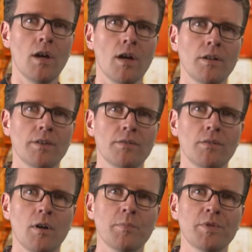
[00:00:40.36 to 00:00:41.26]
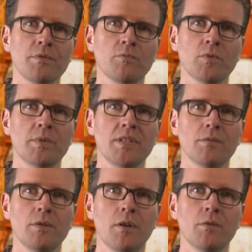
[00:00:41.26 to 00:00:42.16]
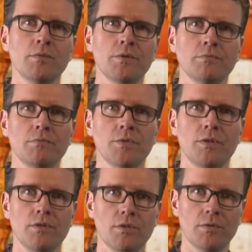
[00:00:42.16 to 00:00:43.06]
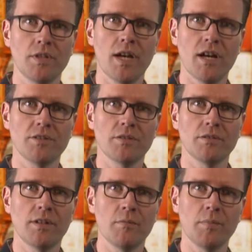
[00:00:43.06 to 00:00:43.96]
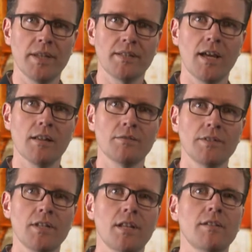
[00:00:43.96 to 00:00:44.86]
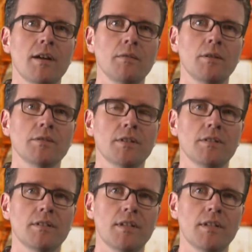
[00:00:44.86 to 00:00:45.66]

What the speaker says: Another option would be to go to the Azure template gallery and download the